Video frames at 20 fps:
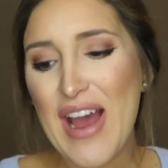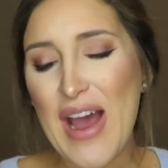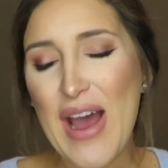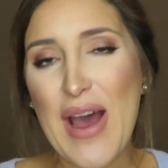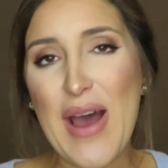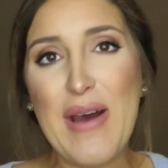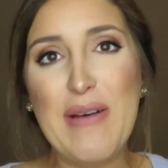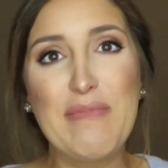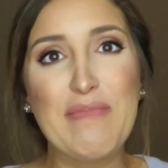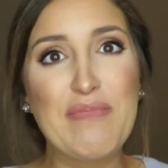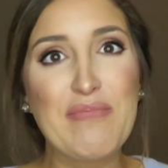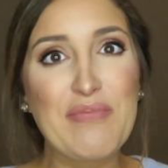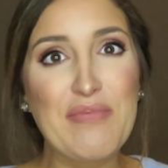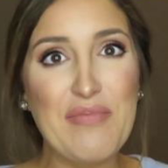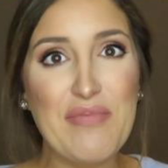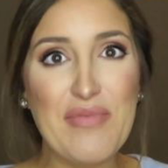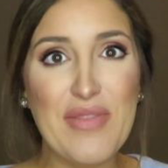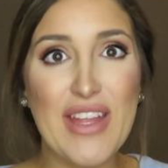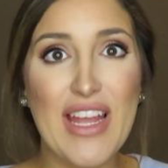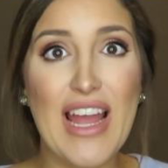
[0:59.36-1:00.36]

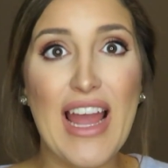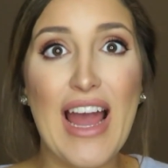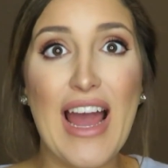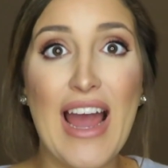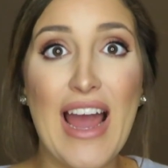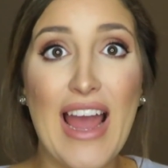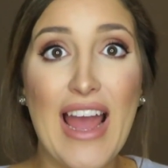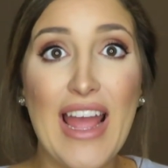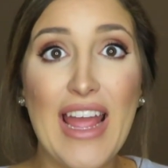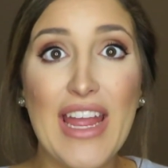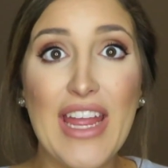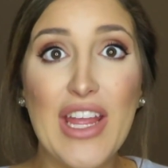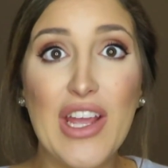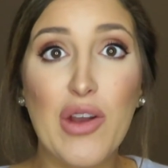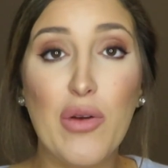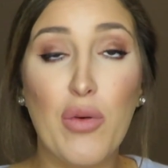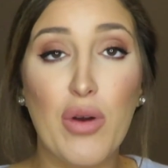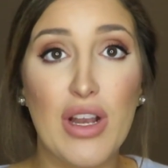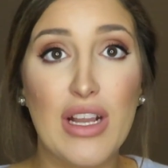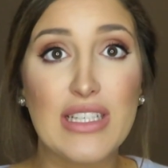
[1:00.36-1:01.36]

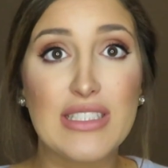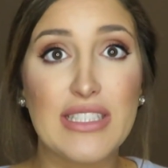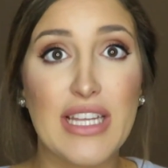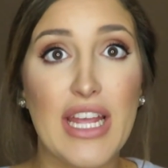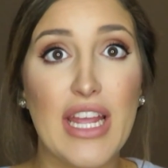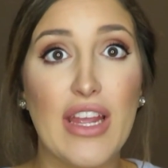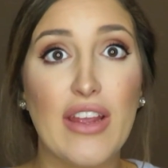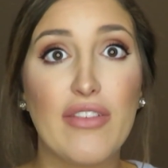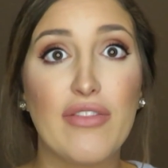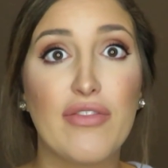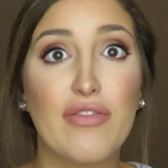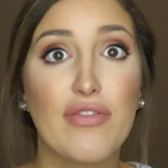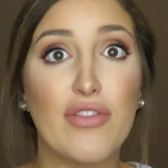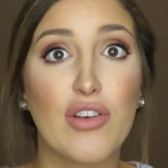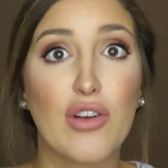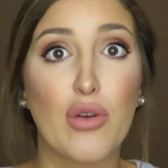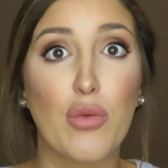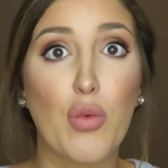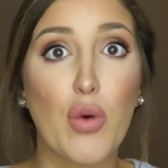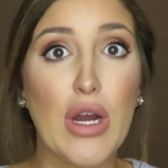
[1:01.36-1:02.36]
I want to say,
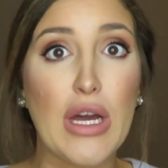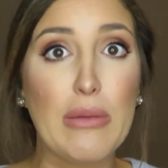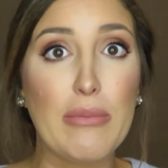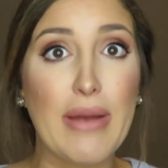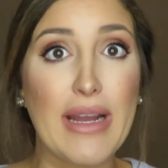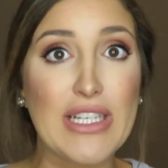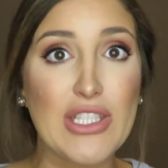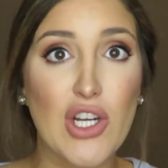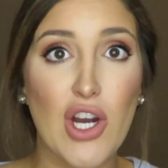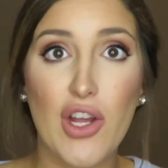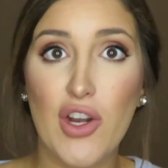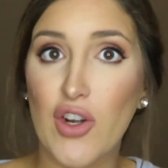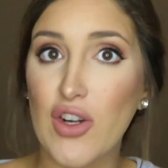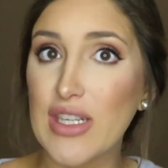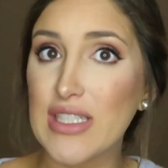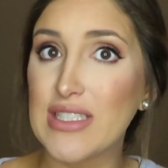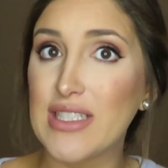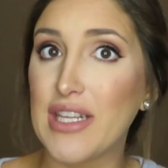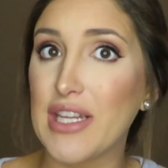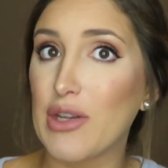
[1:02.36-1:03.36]
for one, my daughter
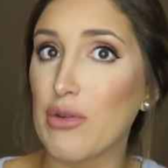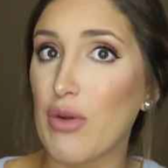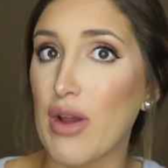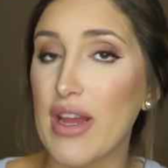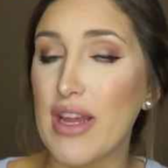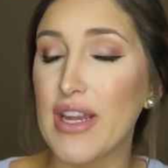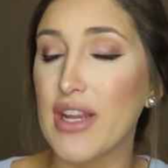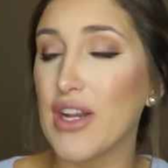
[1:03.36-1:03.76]
is sitting right